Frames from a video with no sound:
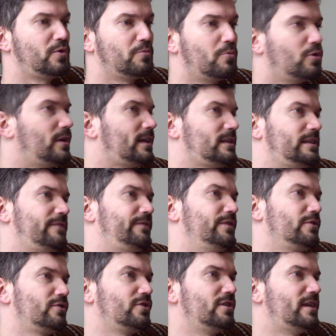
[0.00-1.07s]
You're more likely to
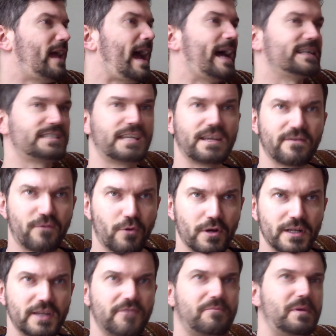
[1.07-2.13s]
feel good asking
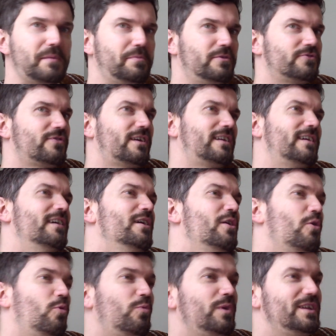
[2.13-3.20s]
for it. And if people try to
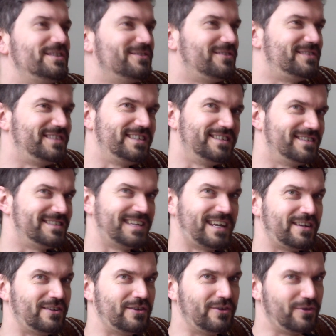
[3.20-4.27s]
weasel deals
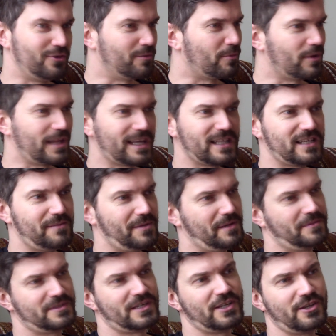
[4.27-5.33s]
out of you, you're more likely to be
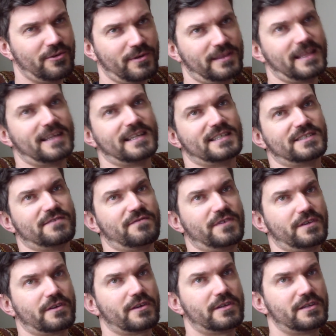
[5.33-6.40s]
able to say, you know what, that doesn't
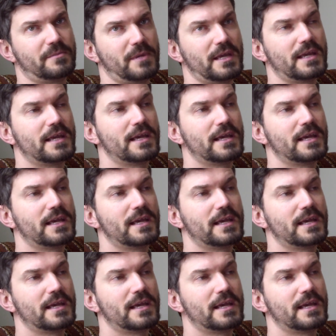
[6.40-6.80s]
feel good to